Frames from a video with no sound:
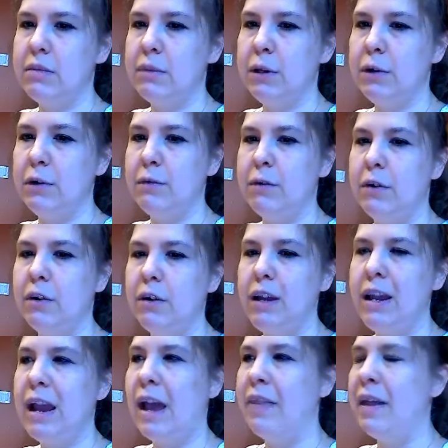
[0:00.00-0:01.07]
Beautiful.
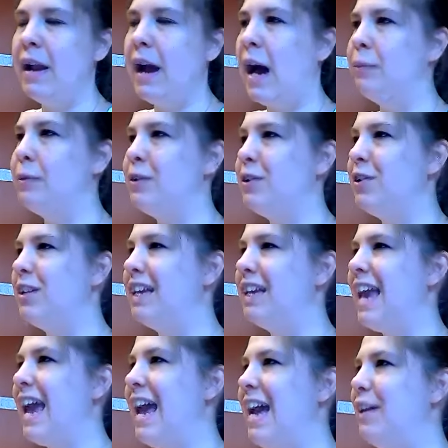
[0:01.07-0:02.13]
And then optional
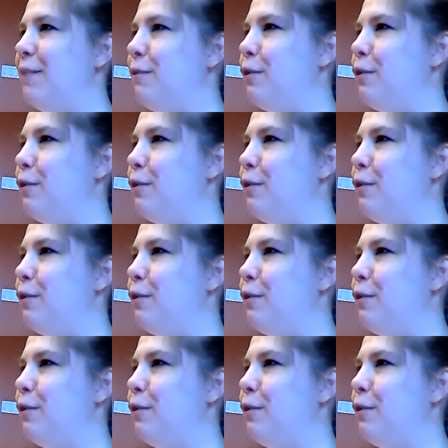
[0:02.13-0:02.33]
again,